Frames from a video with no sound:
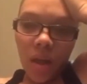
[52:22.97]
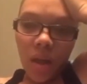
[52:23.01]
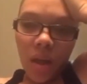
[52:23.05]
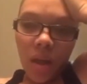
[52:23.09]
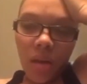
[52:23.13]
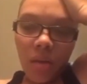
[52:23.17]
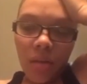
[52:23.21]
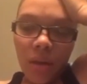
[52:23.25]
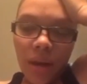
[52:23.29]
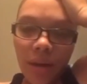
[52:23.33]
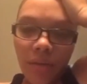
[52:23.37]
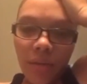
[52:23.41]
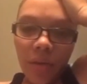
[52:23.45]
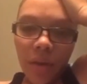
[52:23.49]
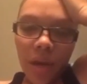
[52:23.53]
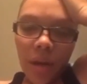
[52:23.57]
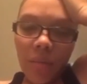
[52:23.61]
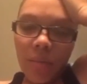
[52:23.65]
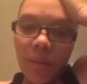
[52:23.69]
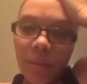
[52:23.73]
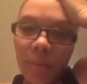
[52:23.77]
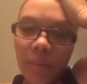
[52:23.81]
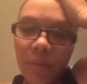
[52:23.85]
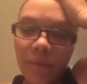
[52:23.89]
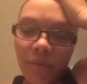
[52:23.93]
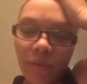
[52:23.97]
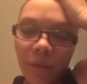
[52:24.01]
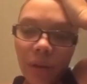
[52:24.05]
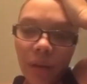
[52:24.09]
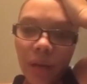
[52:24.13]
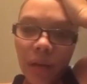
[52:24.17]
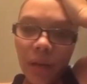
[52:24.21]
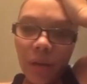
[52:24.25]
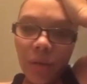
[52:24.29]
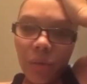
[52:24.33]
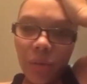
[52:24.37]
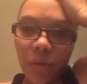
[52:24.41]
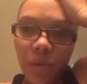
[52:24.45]
You'll never come up and
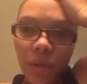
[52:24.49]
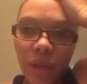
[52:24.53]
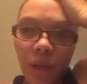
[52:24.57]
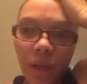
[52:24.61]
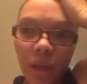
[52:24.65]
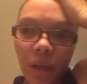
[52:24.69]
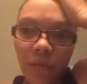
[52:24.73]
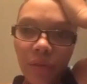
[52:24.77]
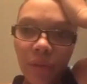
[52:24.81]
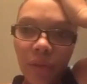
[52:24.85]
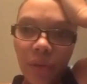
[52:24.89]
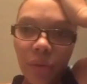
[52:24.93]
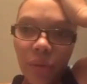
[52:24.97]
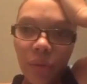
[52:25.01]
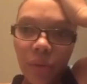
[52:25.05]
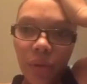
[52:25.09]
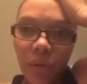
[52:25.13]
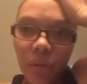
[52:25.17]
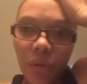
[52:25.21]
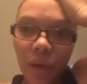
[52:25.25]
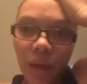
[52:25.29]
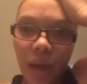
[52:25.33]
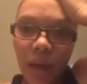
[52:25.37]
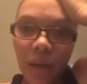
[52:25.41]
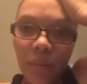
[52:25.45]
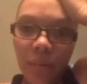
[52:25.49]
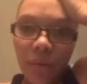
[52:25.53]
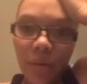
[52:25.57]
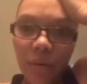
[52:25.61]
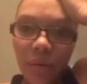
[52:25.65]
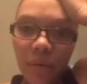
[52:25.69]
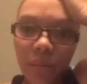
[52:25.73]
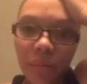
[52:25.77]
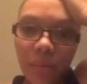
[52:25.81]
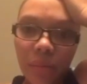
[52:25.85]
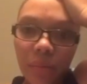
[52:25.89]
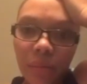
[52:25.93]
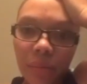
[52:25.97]
forget who was there for you when you came
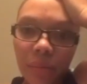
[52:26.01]
up.